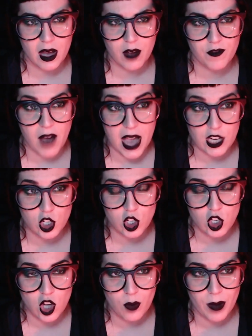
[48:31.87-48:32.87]
a fashion
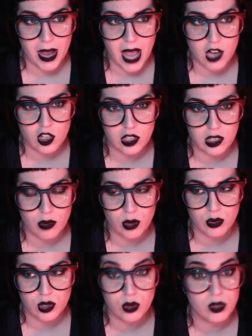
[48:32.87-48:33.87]
show by Ashley
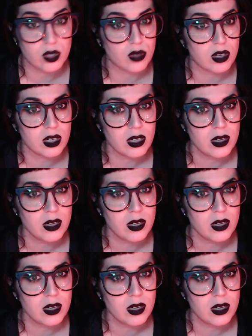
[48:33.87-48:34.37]
Rose Couture